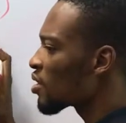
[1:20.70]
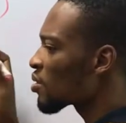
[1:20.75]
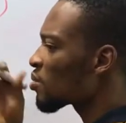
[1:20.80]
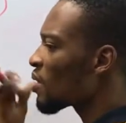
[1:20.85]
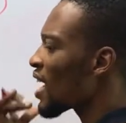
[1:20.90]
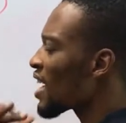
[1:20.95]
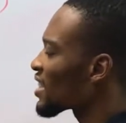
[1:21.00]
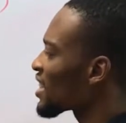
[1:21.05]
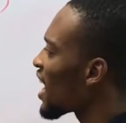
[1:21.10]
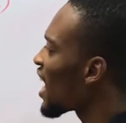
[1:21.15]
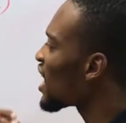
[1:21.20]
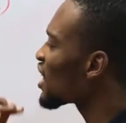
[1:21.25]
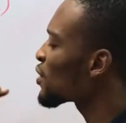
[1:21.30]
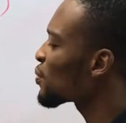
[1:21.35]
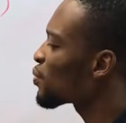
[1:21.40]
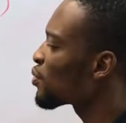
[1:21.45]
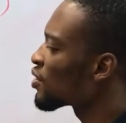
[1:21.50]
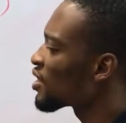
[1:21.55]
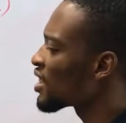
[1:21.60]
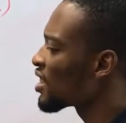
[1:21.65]
So as
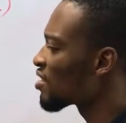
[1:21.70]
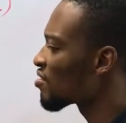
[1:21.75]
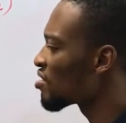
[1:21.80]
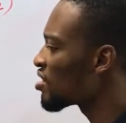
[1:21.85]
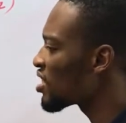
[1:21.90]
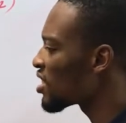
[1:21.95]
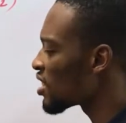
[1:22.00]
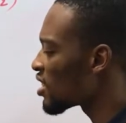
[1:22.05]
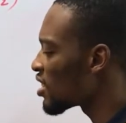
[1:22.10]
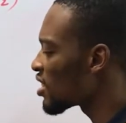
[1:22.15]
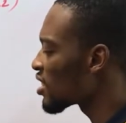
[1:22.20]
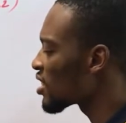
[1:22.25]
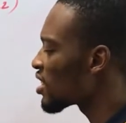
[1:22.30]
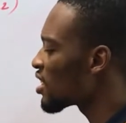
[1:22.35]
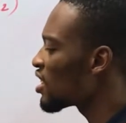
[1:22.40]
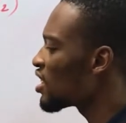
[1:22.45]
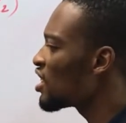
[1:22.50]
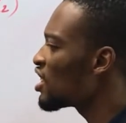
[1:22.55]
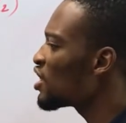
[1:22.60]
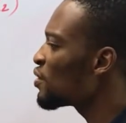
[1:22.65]
output increases,
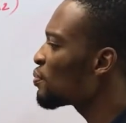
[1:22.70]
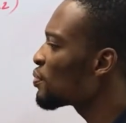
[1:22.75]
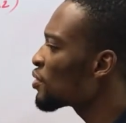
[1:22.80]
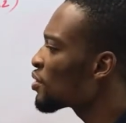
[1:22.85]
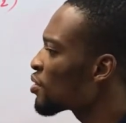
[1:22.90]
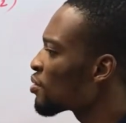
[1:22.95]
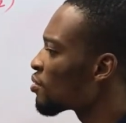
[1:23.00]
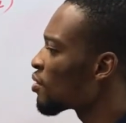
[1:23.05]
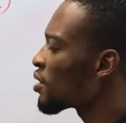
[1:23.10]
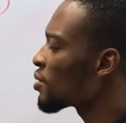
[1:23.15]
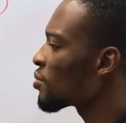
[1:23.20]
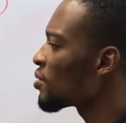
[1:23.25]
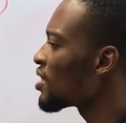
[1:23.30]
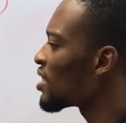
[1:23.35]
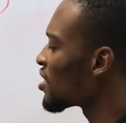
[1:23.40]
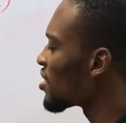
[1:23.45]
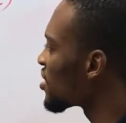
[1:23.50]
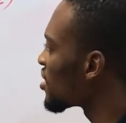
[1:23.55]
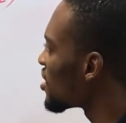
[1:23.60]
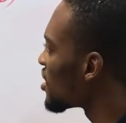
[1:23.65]
input should also
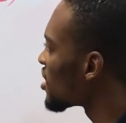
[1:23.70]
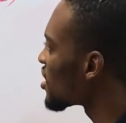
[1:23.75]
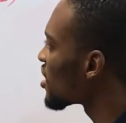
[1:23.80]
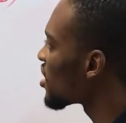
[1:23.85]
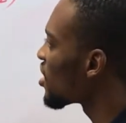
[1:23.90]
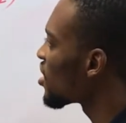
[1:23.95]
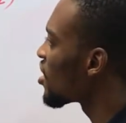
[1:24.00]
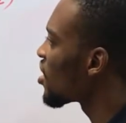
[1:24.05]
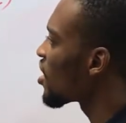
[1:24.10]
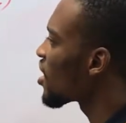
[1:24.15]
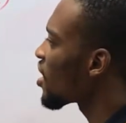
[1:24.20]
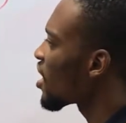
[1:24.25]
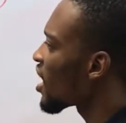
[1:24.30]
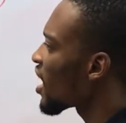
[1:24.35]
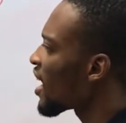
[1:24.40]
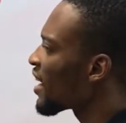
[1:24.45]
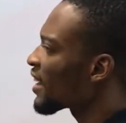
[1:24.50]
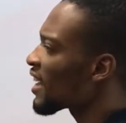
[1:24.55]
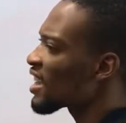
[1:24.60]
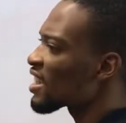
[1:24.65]
increase.
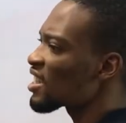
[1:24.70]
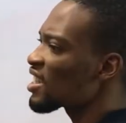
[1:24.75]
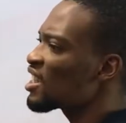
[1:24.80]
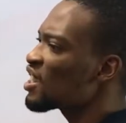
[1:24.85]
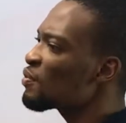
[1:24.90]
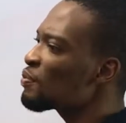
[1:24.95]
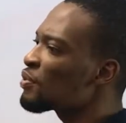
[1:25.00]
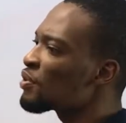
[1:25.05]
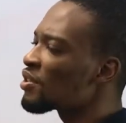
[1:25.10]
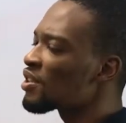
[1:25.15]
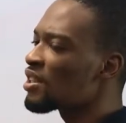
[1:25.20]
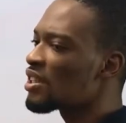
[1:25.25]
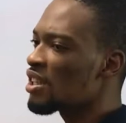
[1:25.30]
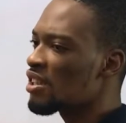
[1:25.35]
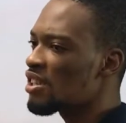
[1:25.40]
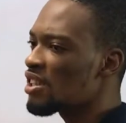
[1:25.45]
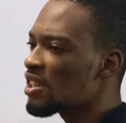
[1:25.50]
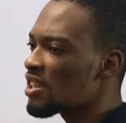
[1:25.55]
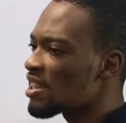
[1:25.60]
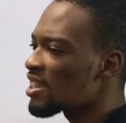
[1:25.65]
And as input
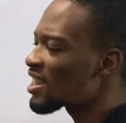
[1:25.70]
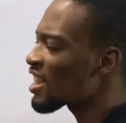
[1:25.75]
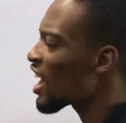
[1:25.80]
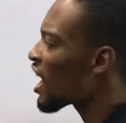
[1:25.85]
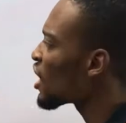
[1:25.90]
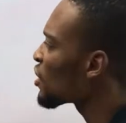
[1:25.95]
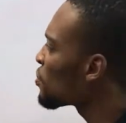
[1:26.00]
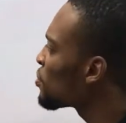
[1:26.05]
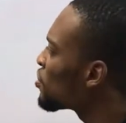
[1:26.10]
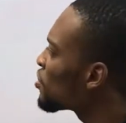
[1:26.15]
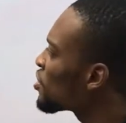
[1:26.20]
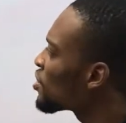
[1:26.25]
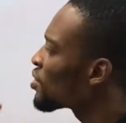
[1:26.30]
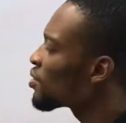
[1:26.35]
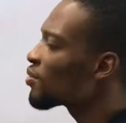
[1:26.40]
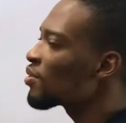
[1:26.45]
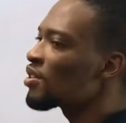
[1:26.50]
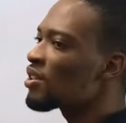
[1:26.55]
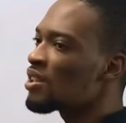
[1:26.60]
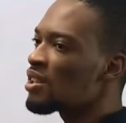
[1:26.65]
decreases, output
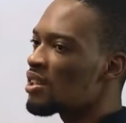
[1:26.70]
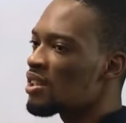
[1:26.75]
should